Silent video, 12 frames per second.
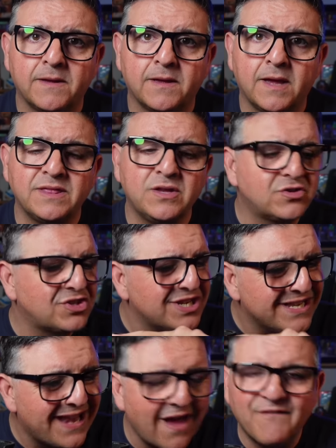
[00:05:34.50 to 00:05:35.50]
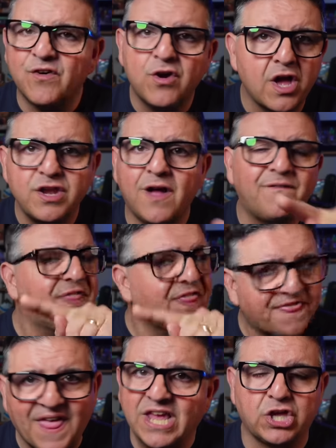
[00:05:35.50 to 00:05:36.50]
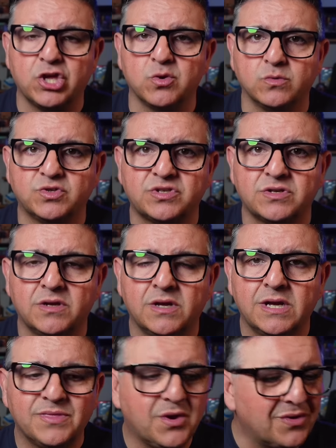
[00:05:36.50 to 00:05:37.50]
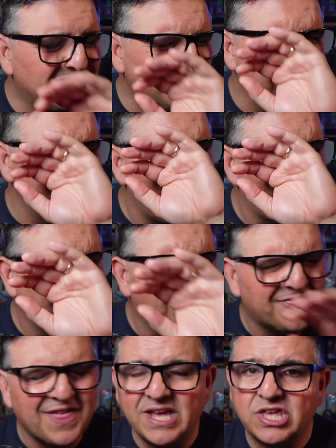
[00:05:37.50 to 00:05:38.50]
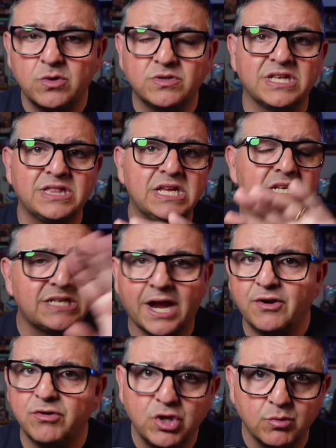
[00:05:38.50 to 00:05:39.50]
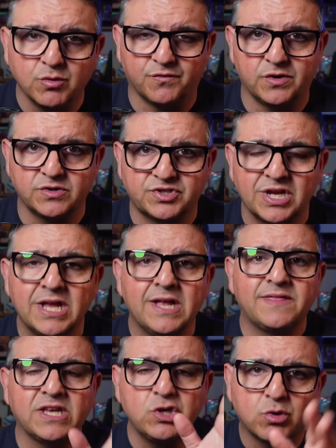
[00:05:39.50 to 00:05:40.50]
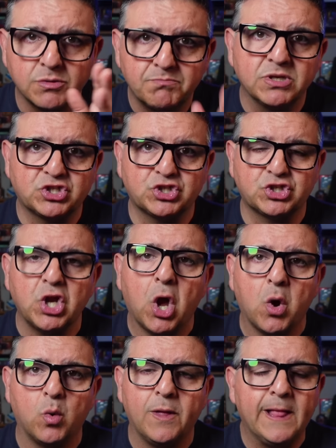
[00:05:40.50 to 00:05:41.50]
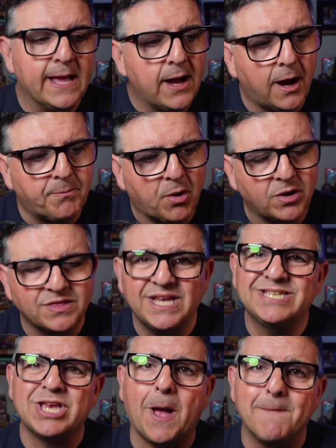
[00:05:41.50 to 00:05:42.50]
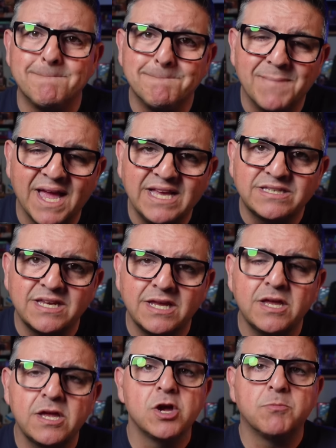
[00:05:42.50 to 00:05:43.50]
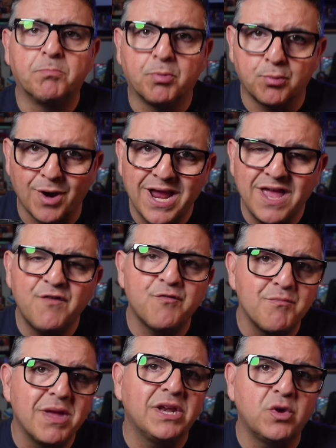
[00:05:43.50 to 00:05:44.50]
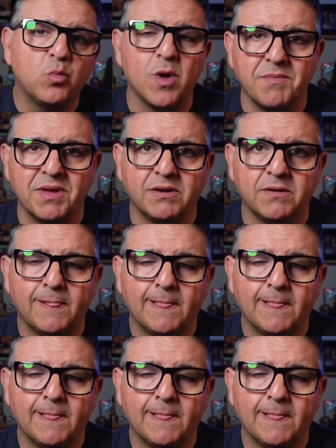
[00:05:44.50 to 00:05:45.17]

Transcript: And there's never enough thank yous. There isn't enough thank yous in the entire universe that you can bestow upon these amazing, brave men and women